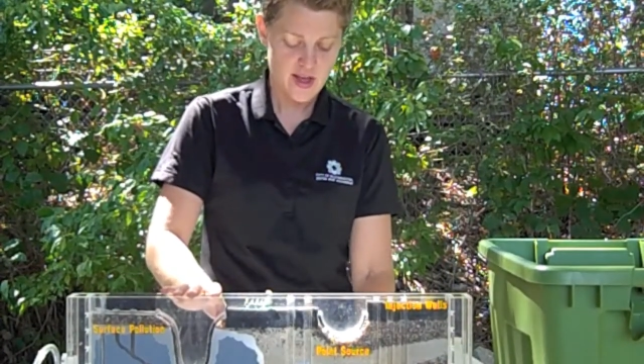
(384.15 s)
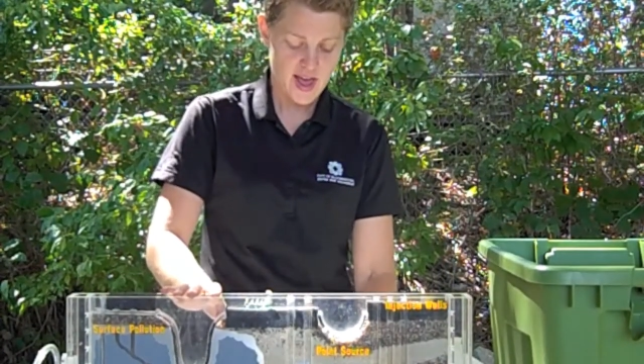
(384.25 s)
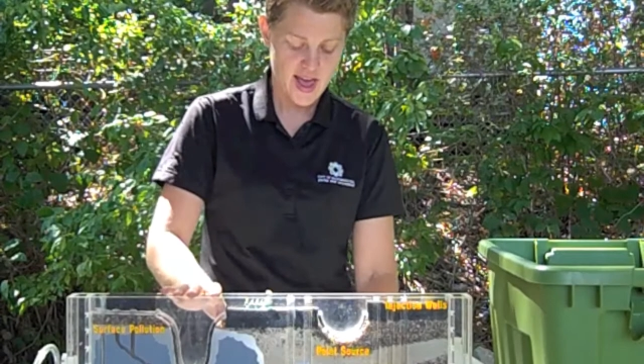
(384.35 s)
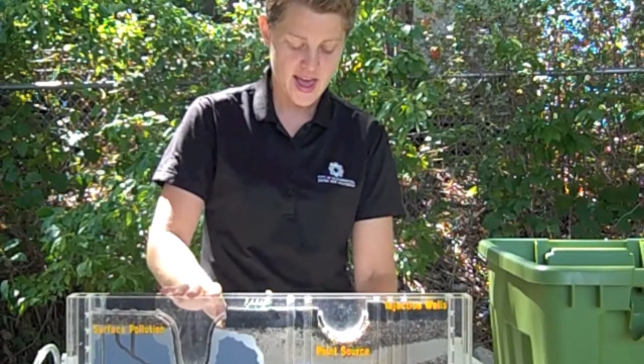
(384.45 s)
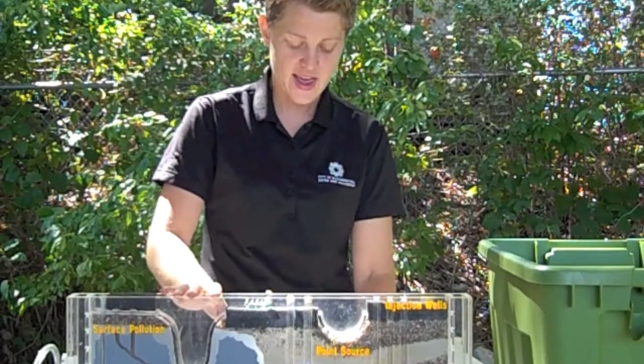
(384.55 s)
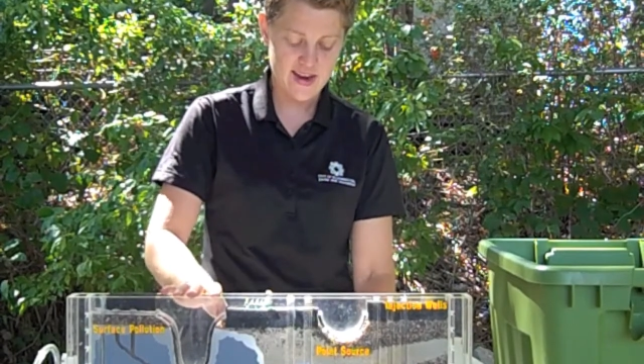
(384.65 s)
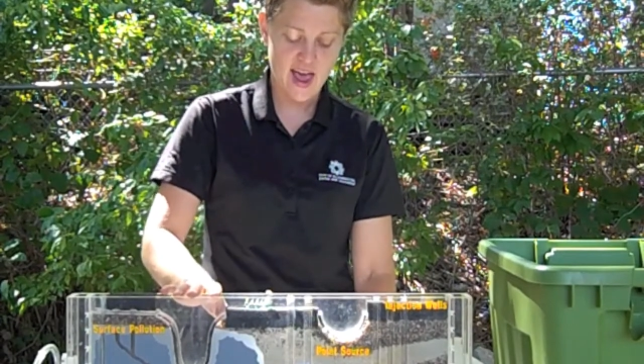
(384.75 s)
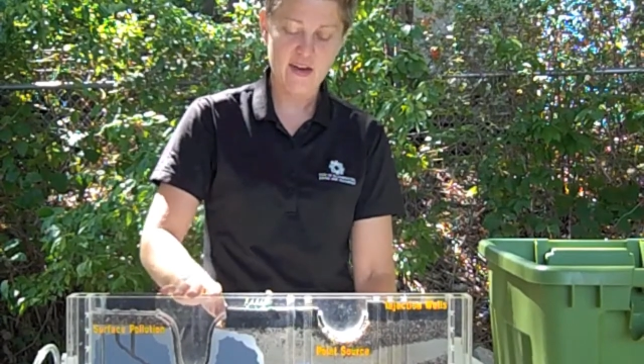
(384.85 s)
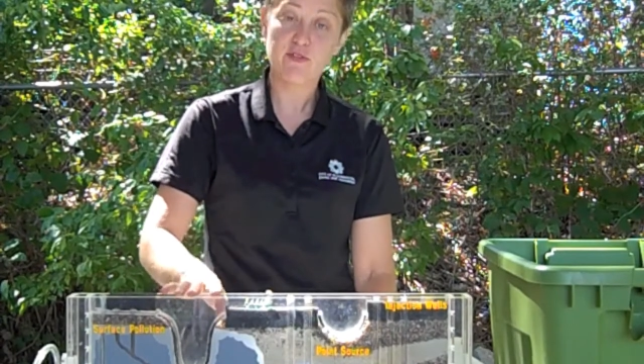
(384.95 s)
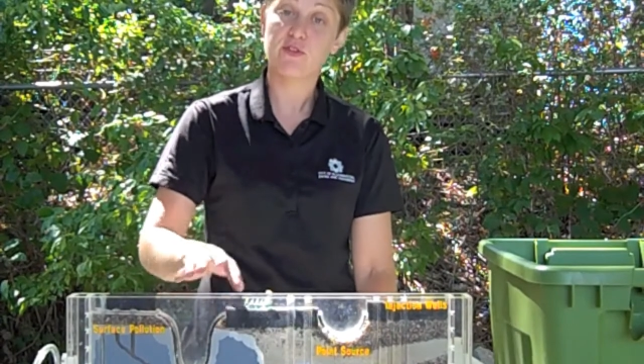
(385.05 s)
And
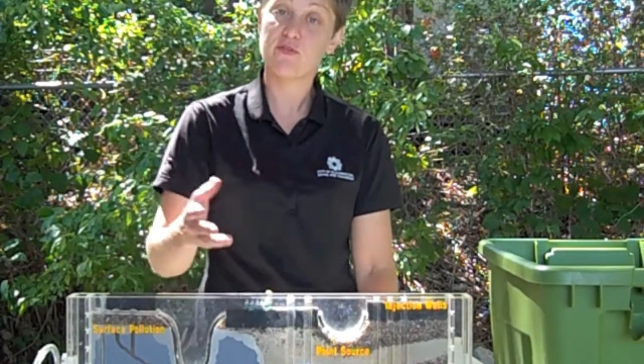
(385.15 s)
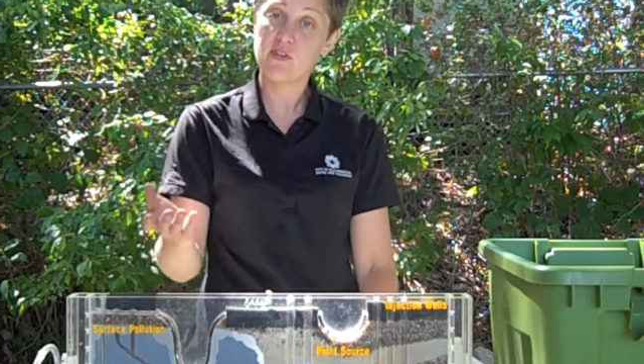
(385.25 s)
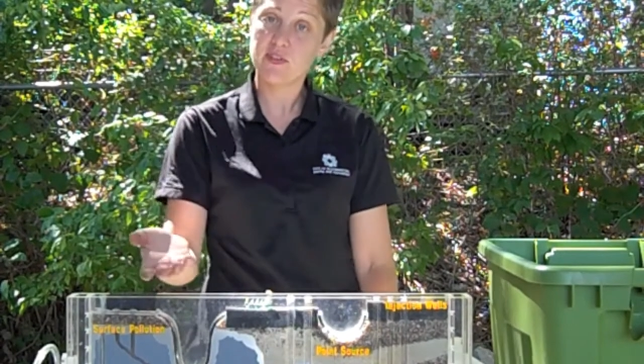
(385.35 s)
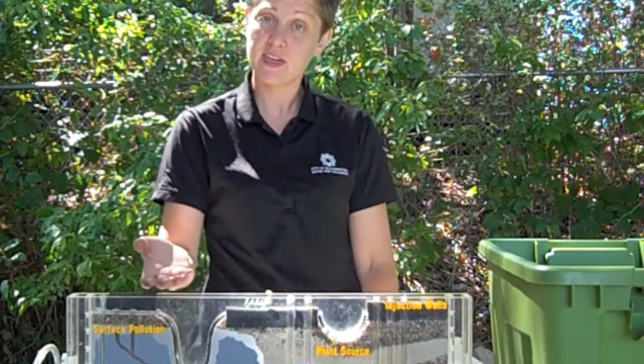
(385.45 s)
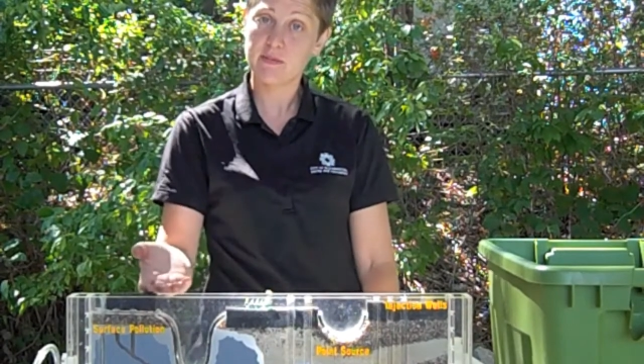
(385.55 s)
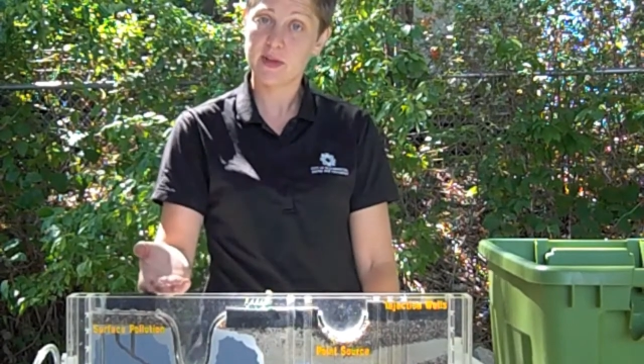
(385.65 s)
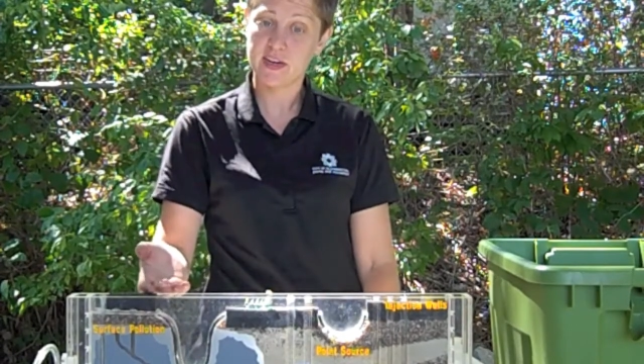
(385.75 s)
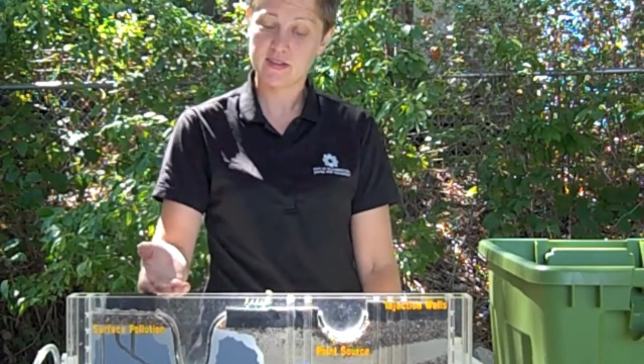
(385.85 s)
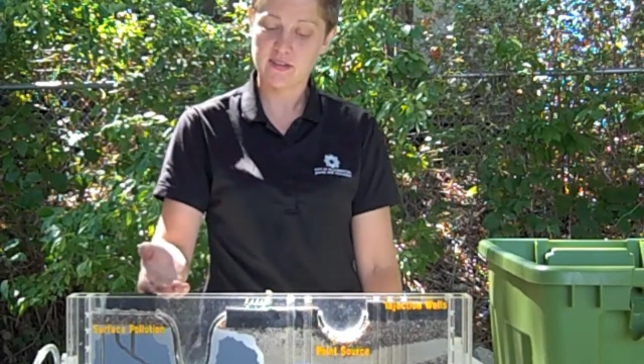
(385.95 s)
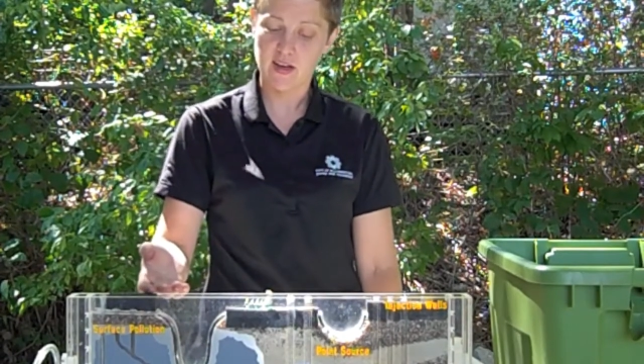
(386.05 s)
after 15
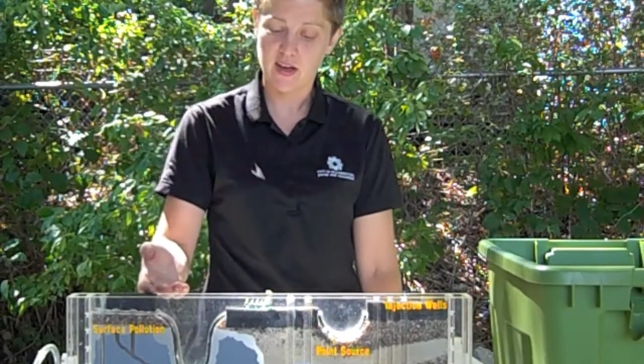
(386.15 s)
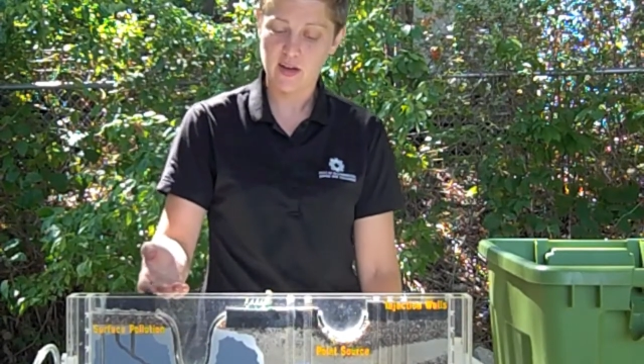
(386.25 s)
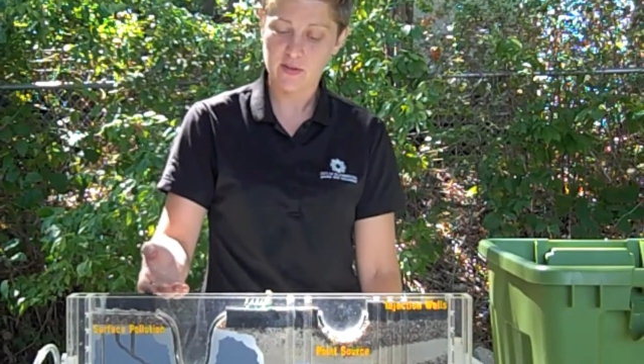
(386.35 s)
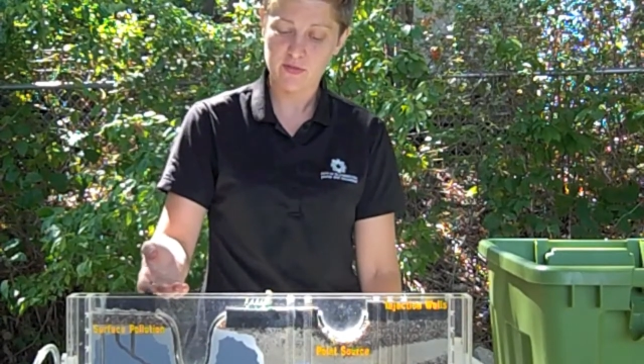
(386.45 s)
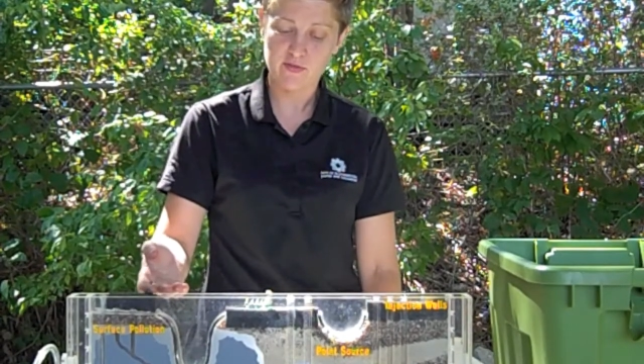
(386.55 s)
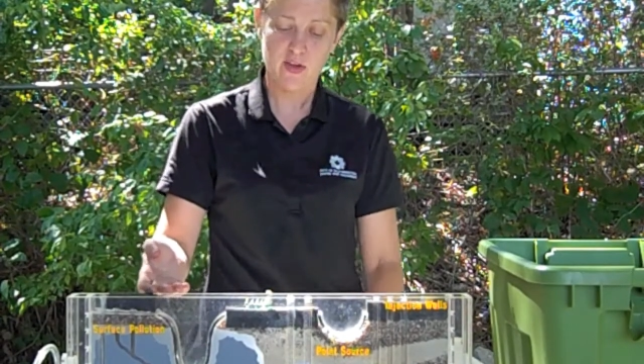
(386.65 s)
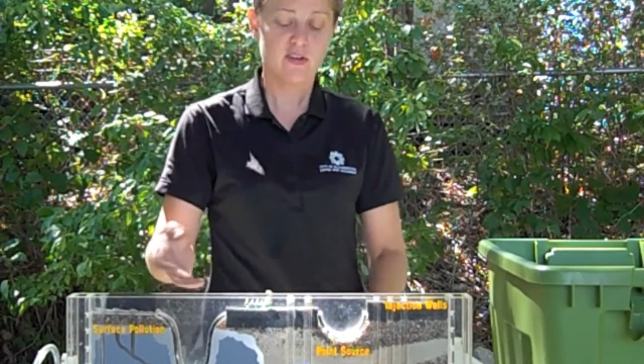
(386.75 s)
minutes of